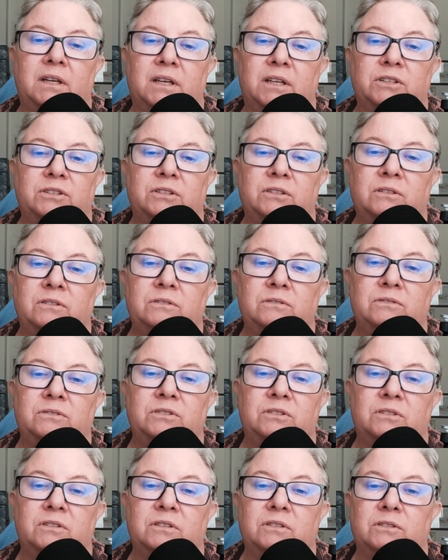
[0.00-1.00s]

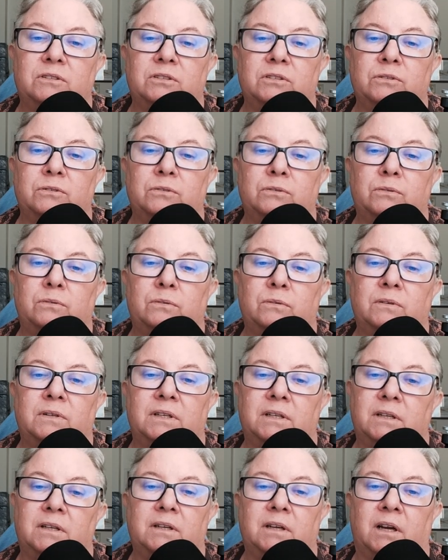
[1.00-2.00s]
issues to
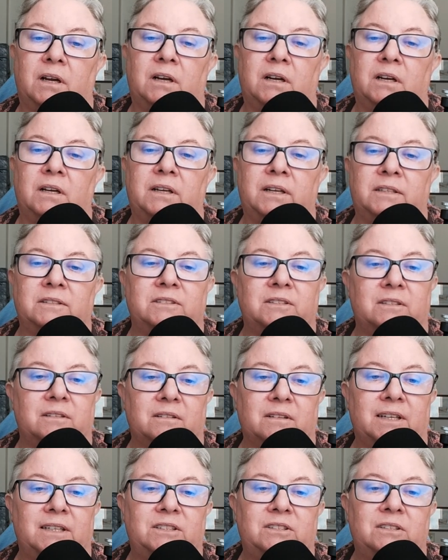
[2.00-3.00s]
uh,
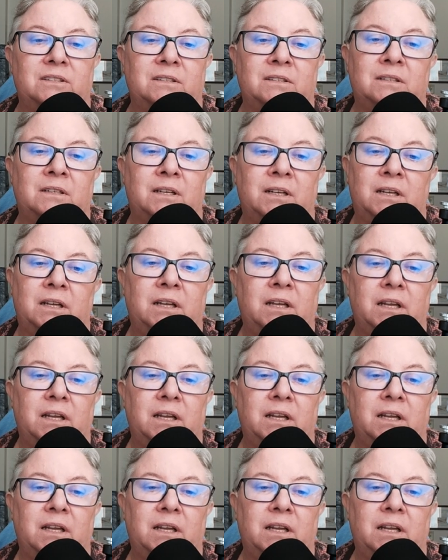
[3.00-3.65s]
installation